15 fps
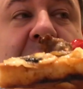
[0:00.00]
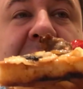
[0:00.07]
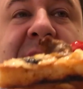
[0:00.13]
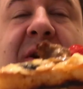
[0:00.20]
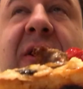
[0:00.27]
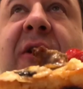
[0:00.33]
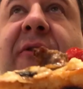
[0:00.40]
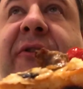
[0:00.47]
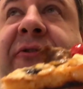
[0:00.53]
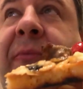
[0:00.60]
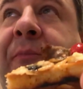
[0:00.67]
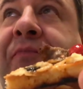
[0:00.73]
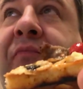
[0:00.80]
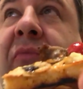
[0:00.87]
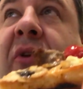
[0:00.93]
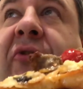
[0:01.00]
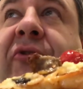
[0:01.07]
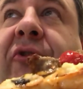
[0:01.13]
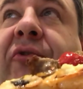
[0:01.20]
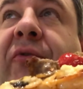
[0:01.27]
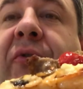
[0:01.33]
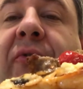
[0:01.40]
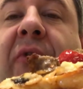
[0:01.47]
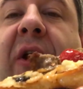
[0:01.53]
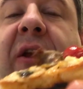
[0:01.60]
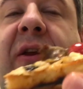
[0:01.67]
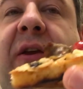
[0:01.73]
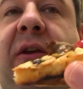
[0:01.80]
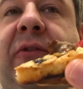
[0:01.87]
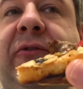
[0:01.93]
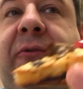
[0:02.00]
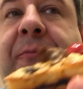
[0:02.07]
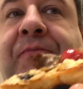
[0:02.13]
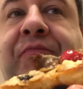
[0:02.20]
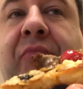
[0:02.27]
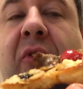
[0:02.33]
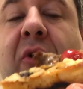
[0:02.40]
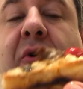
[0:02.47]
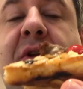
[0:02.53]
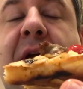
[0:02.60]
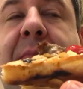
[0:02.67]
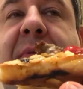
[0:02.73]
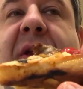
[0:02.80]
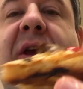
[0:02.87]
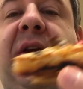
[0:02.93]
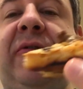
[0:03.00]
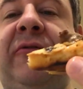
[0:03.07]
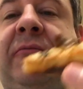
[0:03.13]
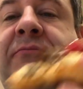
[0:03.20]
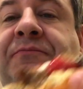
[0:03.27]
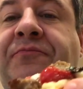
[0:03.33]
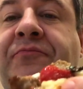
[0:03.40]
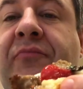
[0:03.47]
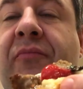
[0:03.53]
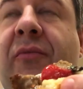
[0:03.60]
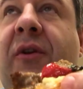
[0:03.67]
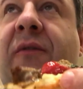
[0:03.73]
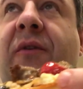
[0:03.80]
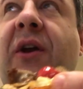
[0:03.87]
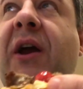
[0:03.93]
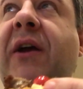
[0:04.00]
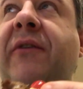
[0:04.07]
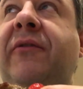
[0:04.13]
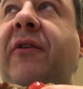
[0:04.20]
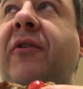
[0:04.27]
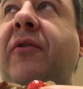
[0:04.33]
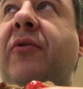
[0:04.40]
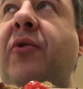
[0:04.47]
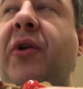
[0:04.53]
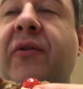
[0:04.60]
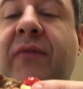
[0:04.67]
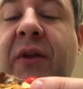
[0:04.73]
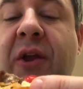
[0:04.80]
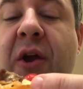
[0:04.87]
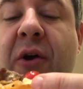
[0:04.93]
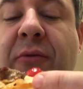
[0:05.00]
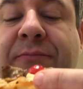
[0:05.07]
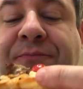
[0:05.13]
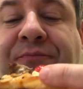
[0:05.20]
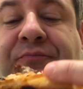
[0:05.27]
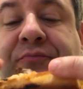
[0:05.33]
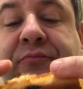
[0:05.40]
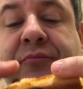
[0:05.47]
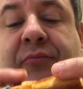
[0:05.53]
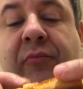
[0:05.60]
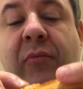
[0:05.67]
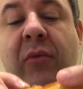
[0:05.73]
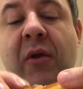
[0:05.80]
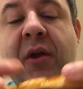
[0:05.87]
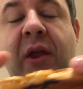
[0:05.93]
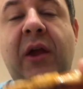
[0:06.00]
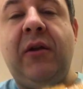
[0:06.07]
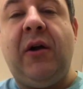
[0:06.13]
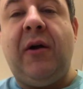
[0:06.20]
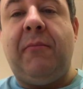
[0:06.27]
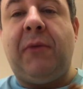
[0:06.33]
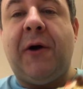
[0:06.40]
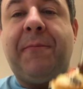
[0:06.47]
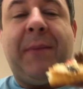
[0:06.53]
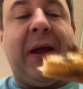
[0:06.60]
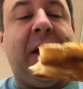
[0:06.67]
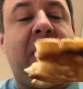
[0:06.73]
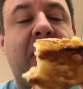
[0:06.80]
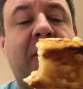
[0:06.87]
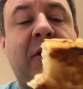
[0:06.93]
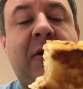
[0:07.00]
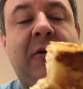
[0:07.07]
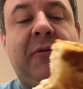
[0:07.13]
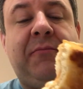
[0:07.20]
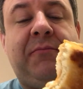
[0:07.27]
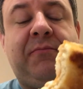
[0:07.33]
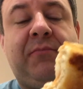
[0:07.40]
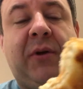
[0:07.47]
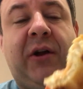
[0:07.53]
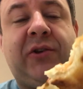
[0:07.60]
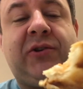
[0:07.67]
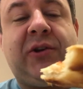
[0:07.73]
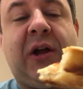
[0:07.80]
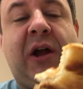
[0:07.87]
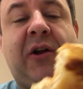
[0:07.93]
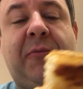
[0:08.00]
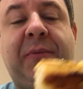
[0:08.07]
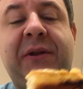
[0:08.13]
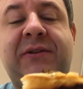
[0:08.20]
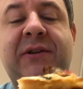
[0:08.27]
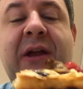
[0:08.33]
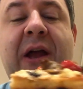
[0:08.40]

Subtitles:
to what I did here, is search for the rankings, go to that place, give you guys, you know, a quick video. Again, MUKBANG, Chicago pizza